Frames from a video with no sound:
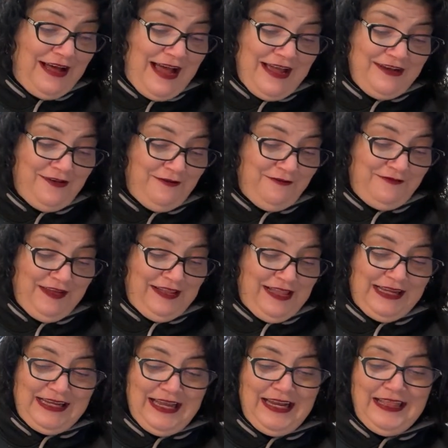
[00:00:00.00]
I don't feel
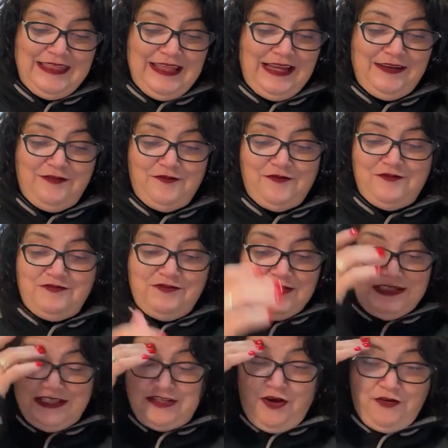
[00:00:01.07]
like anything
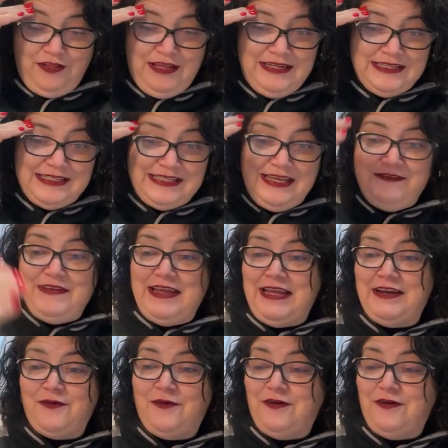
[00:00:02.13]
was totally deceiving